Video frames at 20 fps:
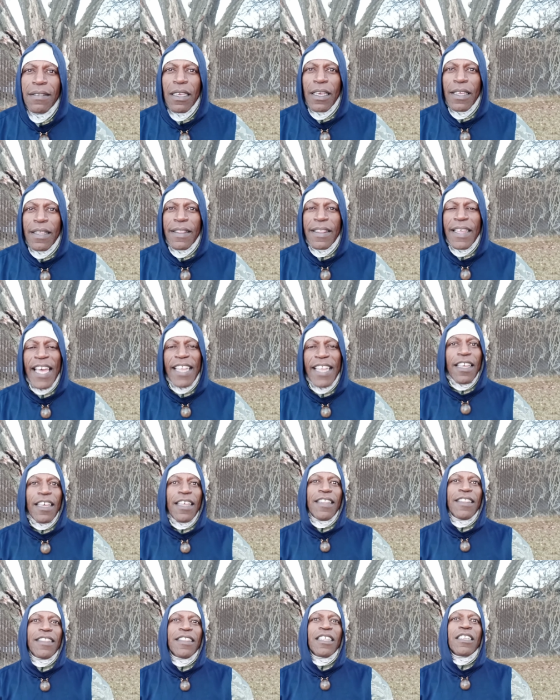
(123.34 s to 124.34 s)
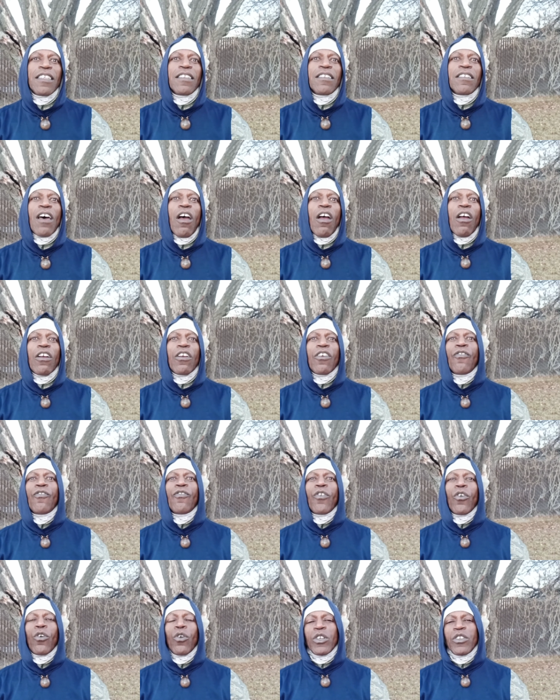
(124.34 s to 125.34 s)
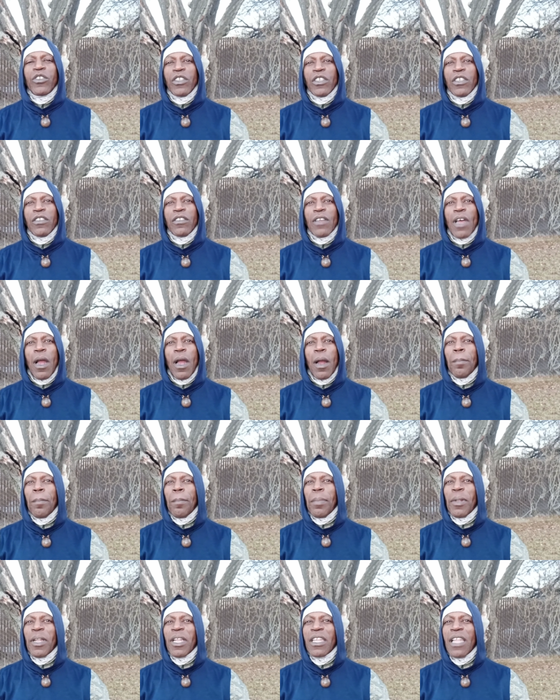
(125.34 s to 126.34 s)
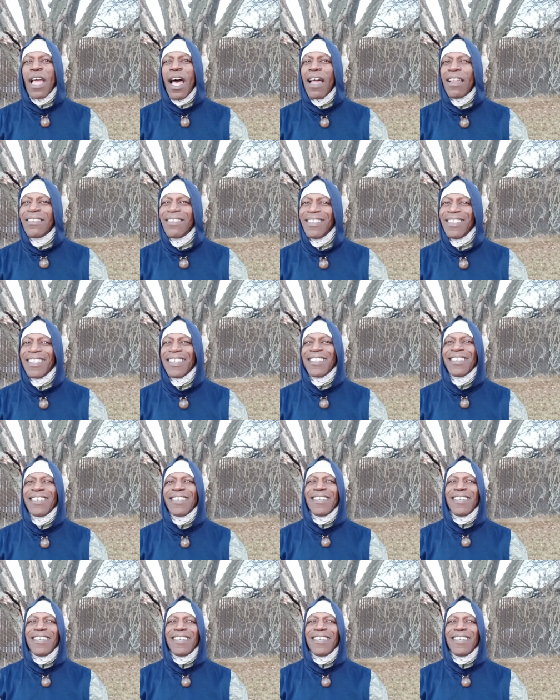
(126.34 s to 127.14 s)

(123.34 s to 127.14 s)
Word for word: that the dark forces are plotting